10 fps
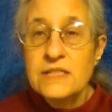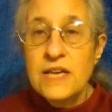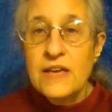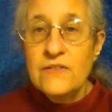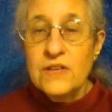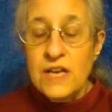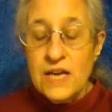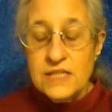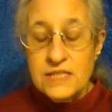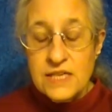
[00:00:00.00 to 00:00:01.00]
David
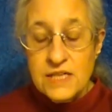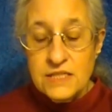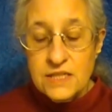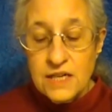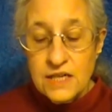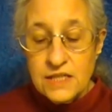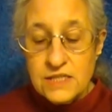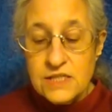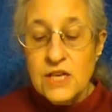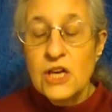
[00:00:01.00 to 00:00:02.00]
has sent
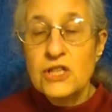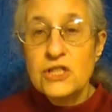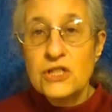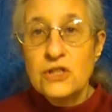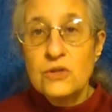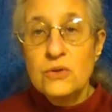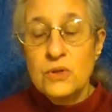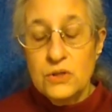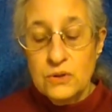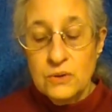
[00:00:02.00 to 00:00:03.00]
us to
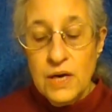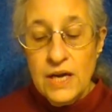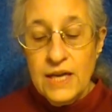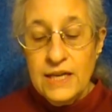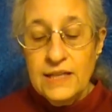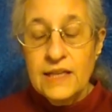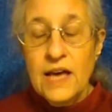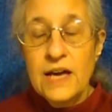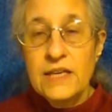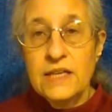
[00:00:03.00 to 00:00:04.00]
you, a
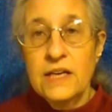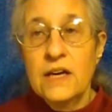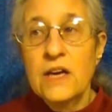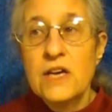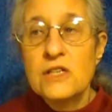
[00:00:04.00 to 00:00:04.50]
layich.